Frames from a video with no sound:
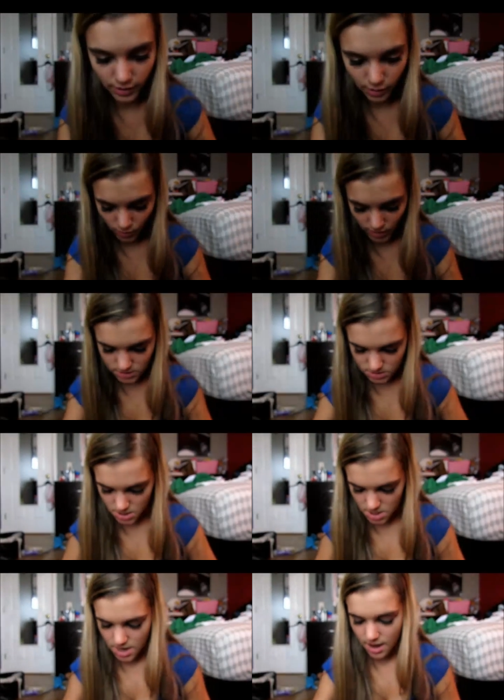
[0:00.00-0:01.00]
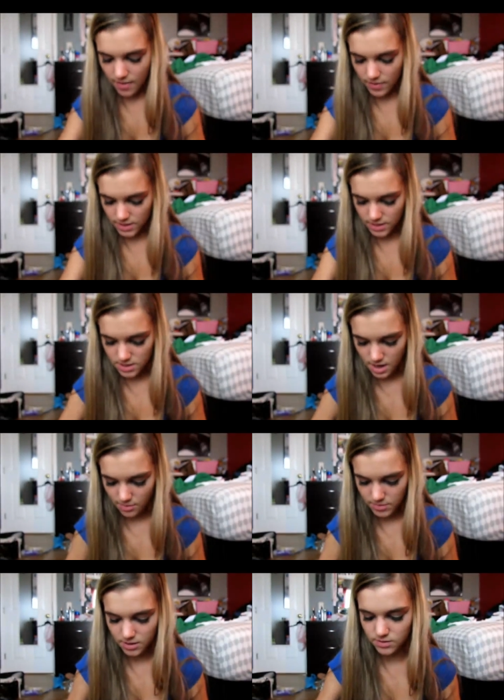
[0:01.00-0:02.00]
they're like white. And then he
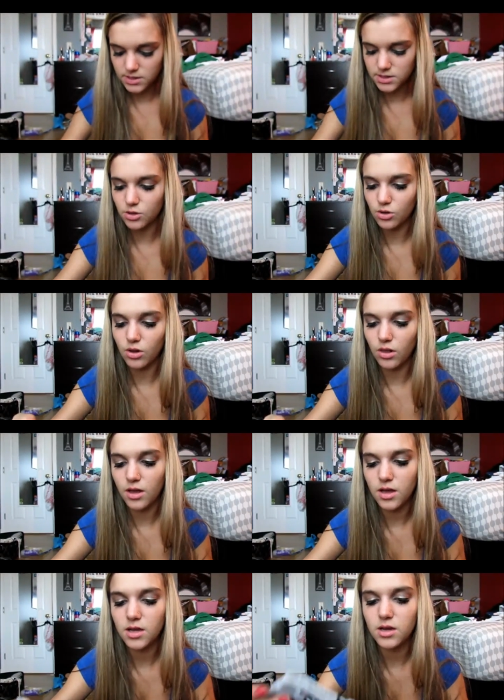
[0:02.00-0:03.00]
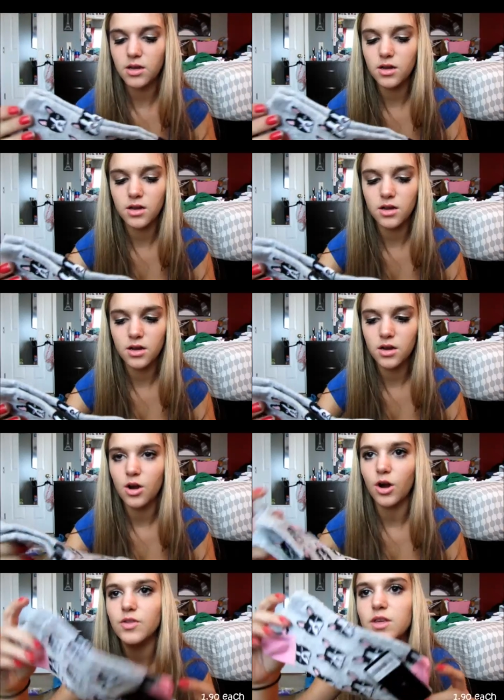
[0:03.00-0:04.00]
got me these little,
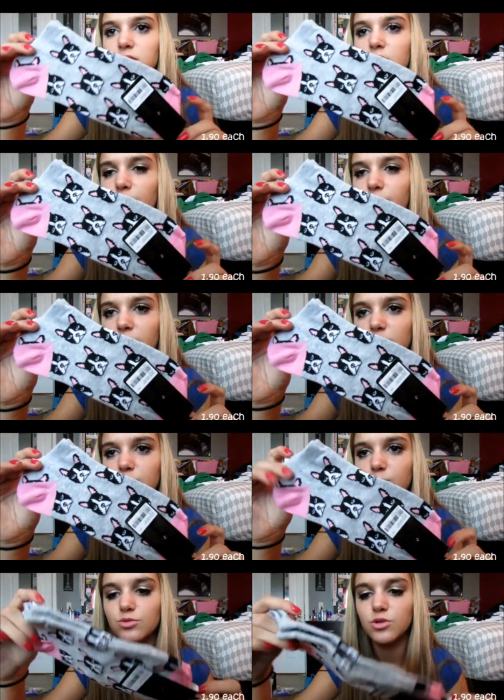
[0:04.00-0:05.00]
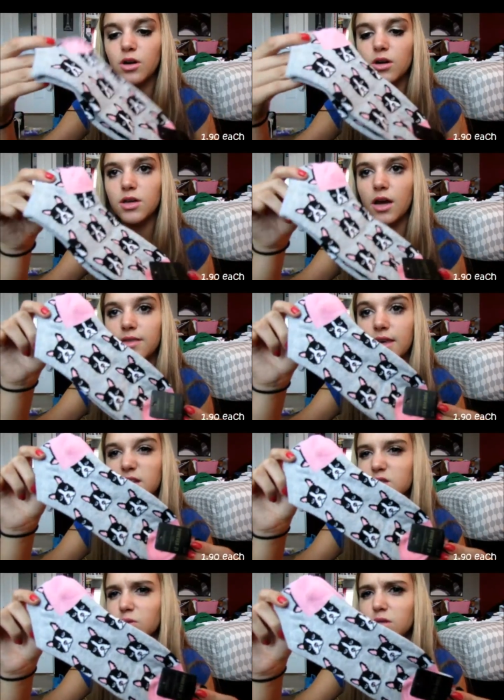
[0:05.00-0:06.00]
are these like French bulldogs? I
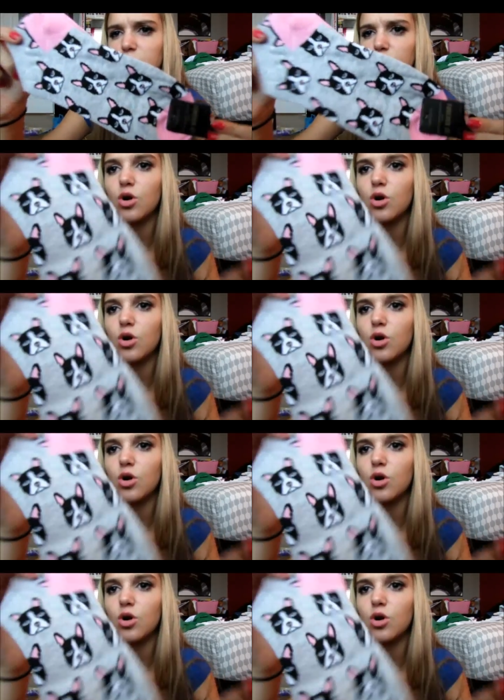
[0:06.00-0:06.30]
think that's what these